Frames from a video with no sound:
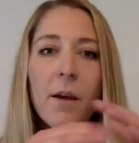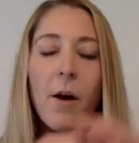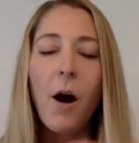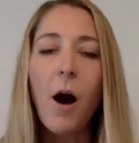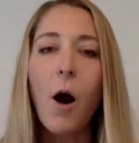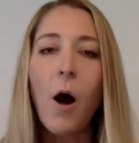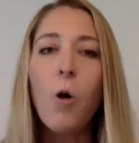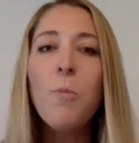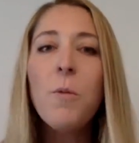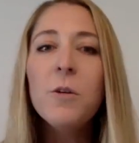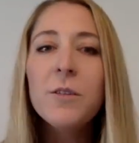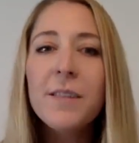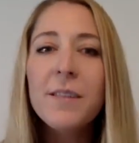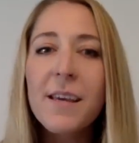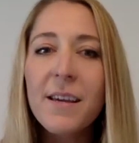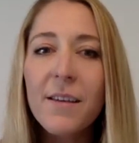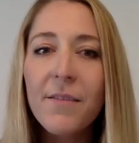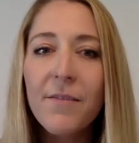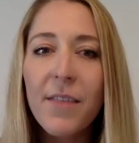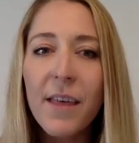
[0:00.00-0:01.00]
almost
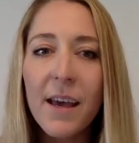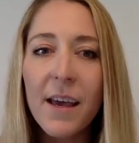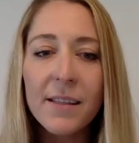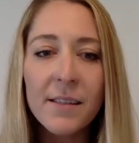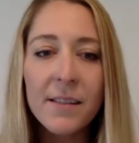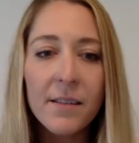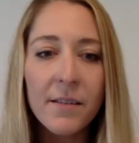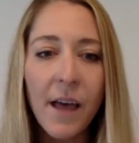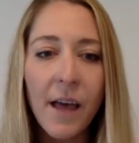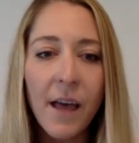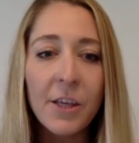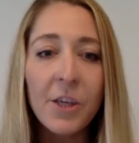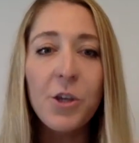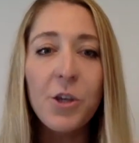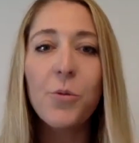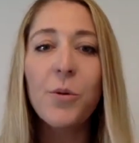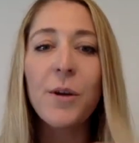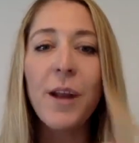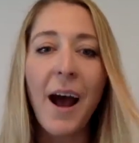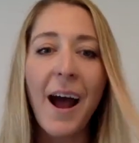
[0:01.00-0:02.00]
think of this like
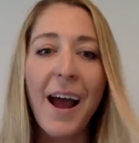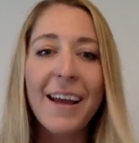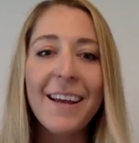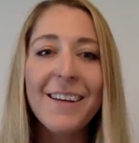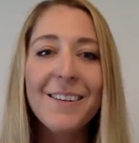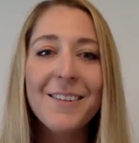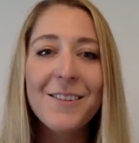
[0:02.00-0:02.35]
you and I.